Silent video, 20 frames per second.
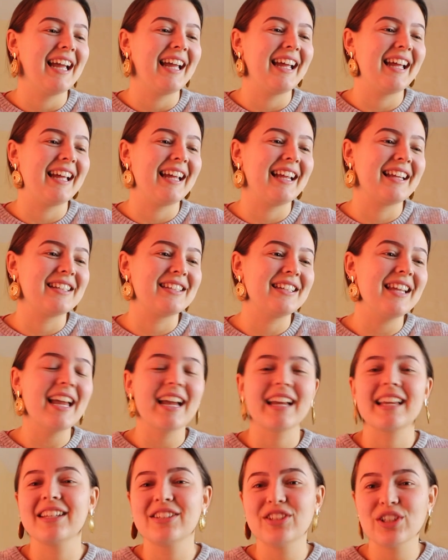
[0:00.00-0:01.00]
And
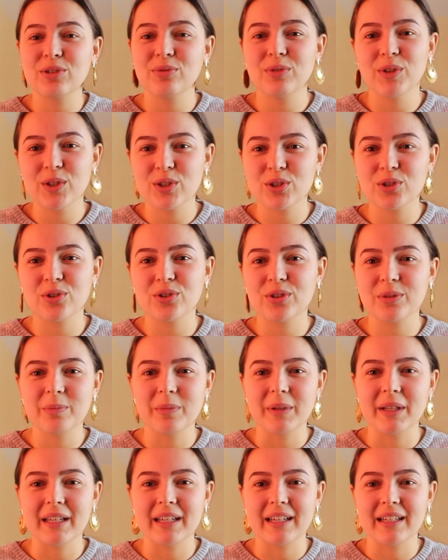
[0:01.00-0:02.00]
yeah, he just reassured
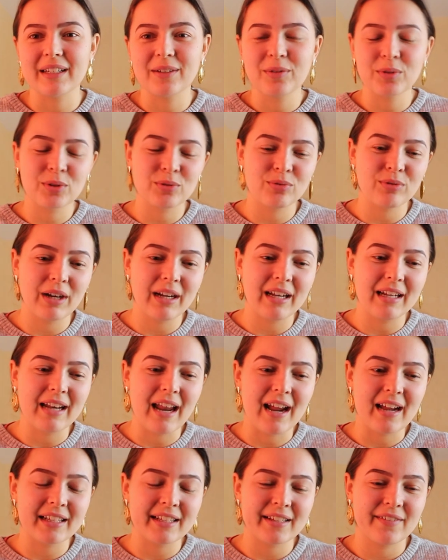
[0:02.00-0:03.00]
me, and it was really
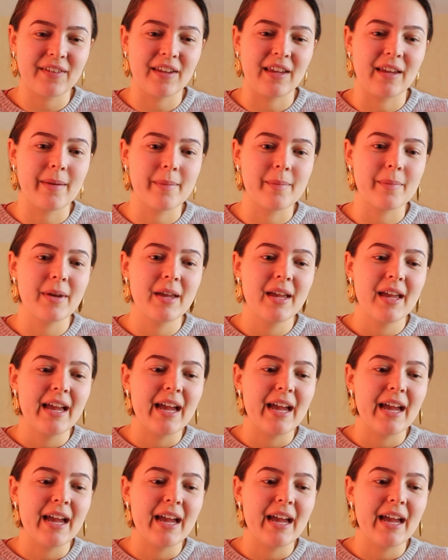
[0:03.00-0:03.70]
nice of him.